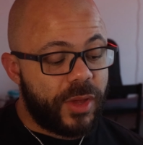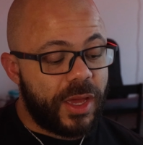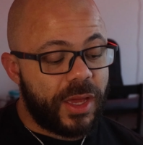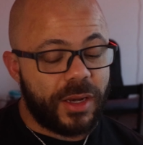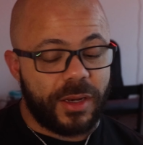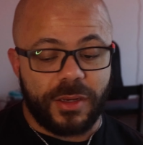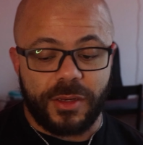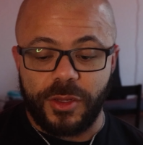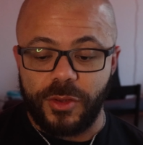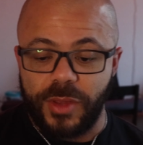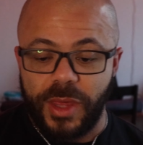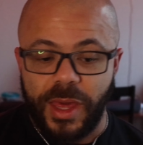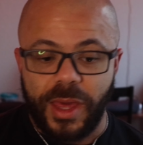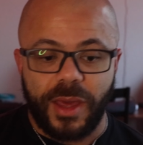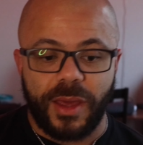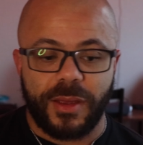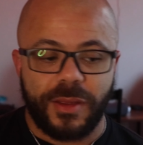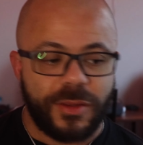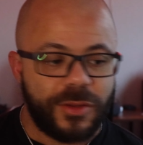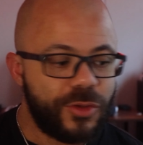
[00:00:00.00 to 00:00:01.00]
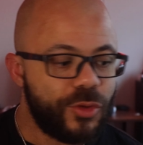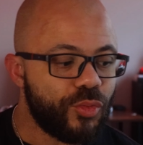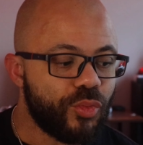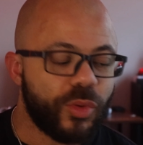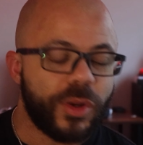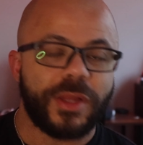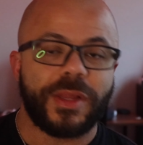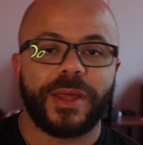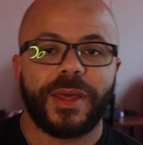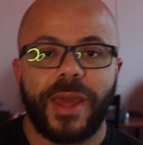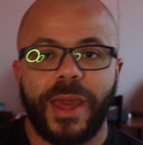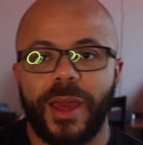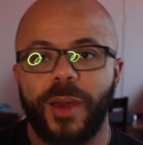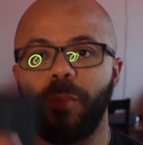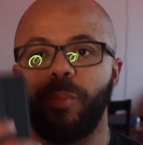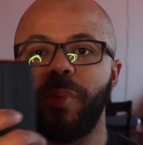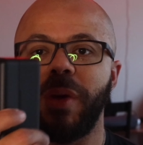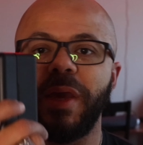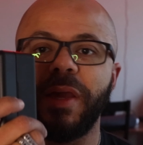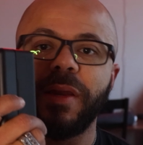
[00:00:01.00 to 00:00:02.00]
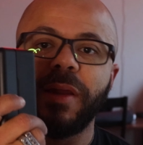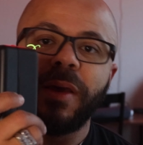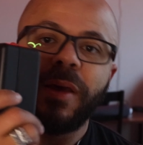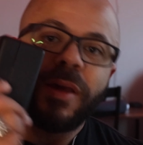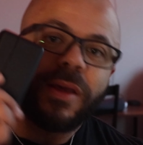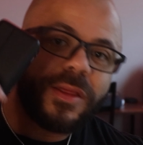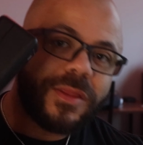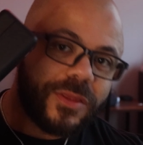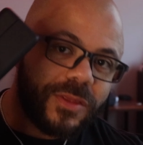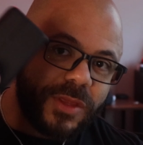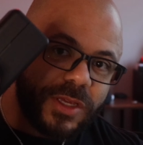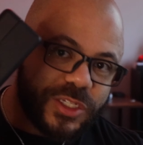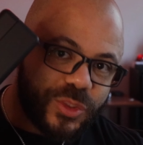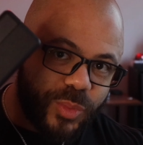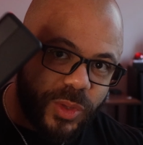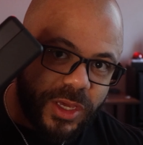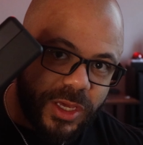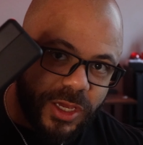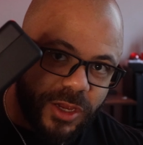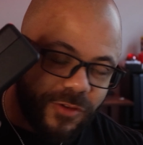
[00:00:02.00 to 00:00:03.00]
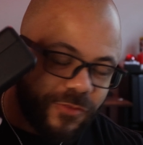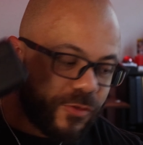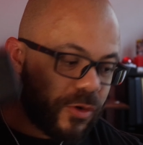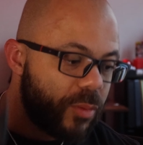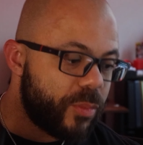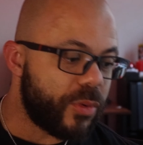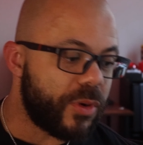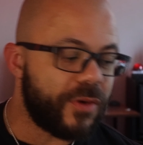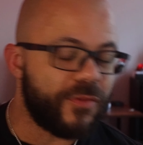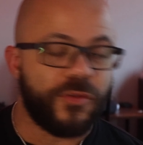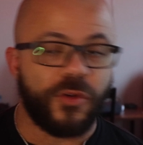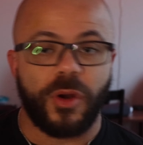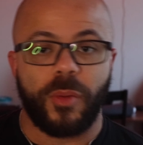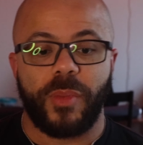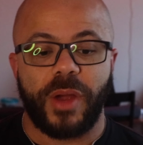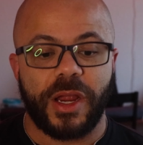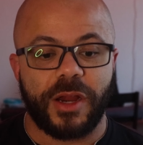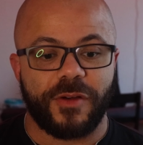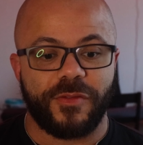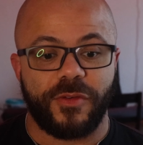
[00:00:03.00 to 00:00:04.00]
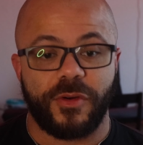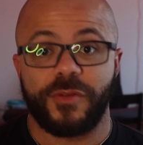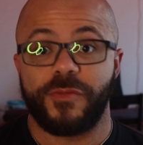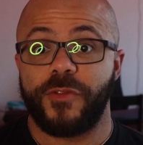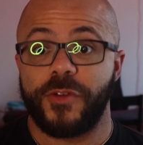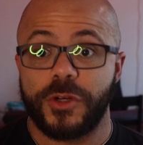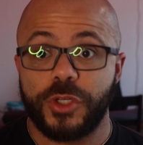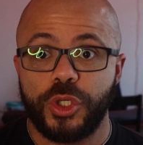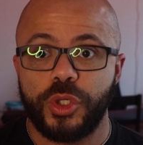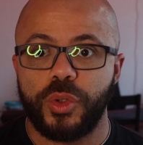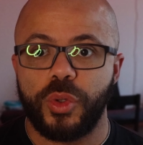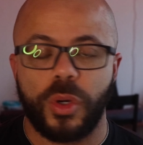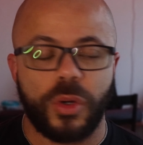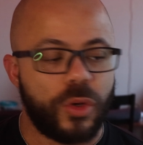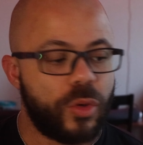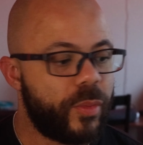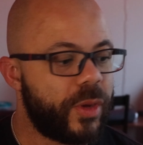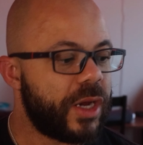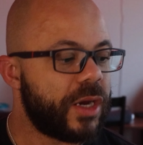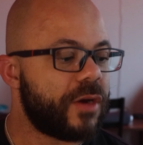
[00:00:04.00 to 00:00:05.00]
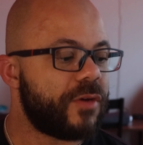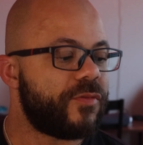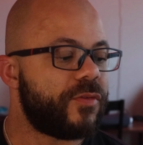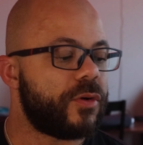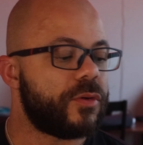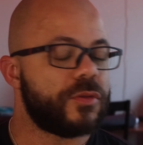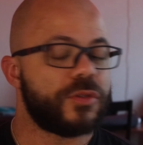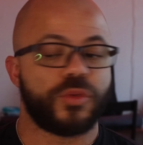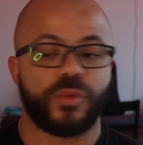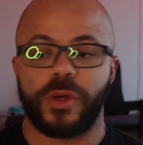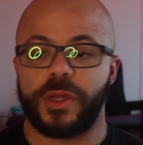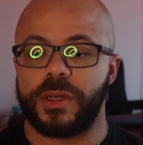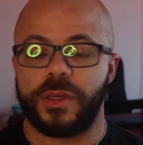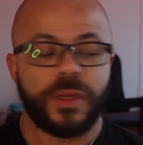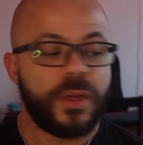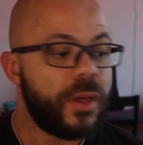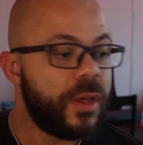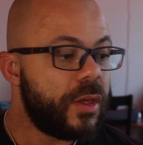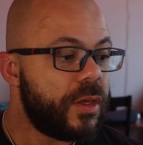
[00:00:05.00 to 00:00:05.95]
And you really can't beat this being your footprint for a microphone, for two whole microphones, when